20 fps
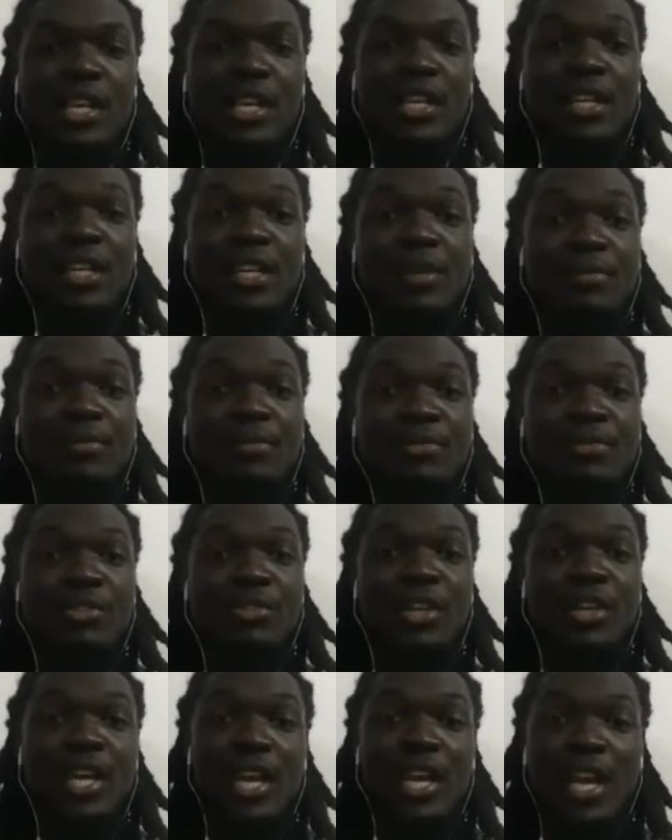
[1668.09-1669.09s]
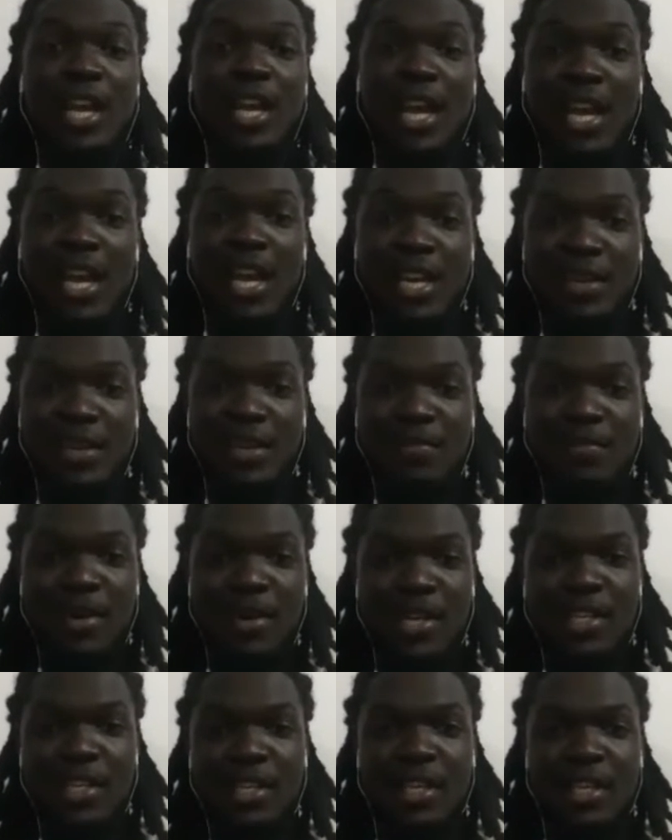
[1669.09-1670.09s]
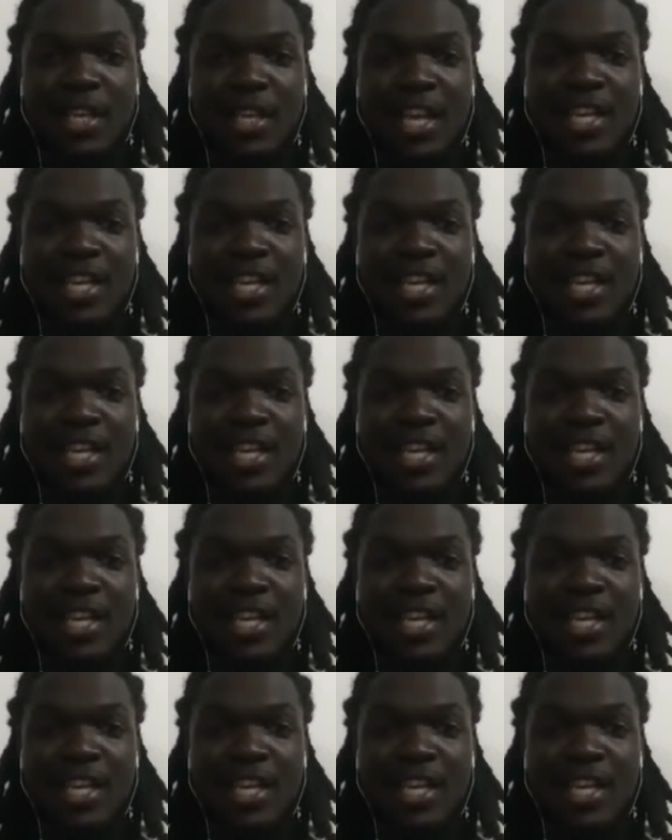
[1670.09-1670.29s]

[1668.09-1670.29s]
So if this happens to her, this can happen to